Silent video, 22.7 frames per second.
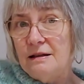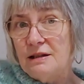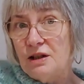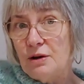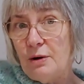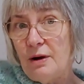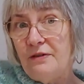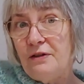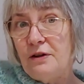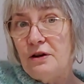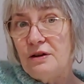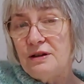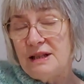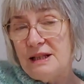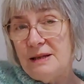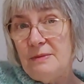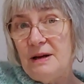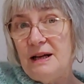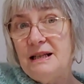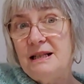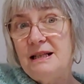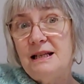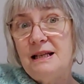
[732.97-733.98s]
so I've got
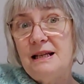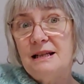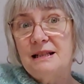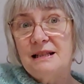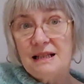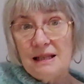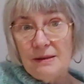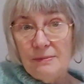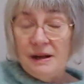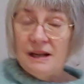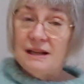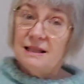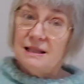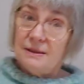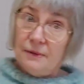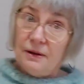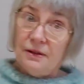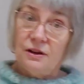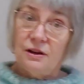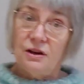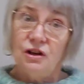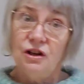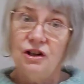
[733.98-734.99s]
some ideas to make some
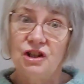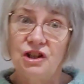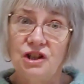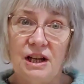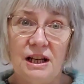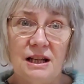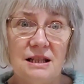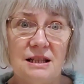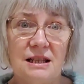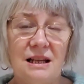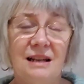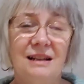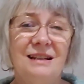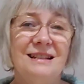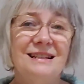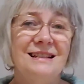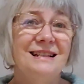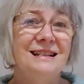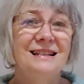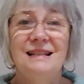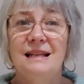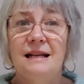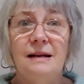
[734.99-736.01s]
other cushions. And
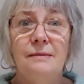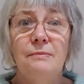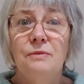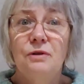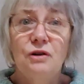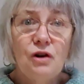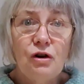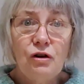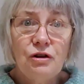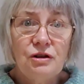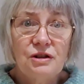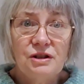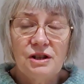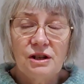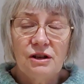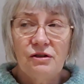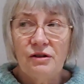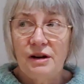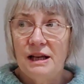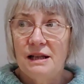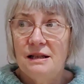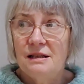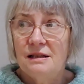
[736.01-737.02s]
as I said, I'm not a
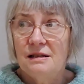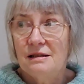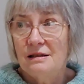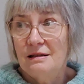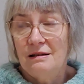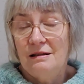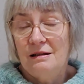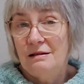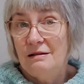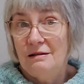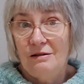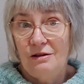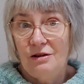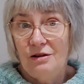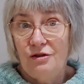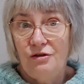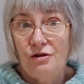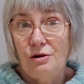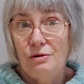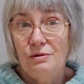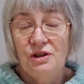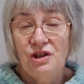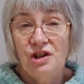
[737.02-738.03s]
great
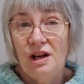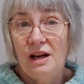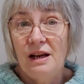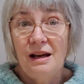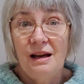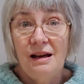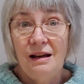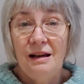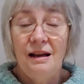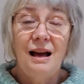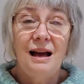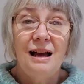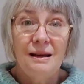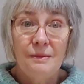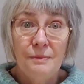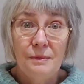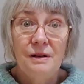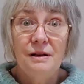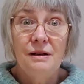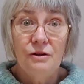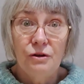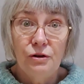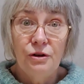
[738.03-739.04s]
crocheter.
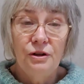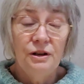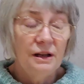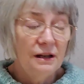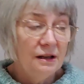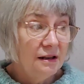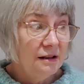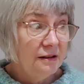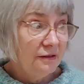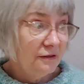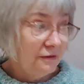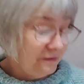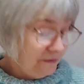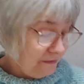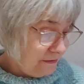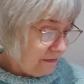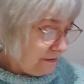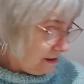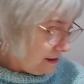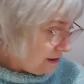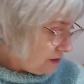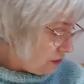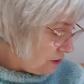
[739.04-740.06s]
I'm a learner
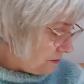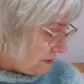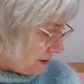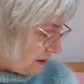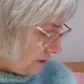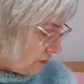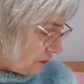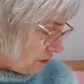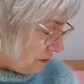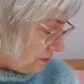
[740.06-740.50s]
in terms of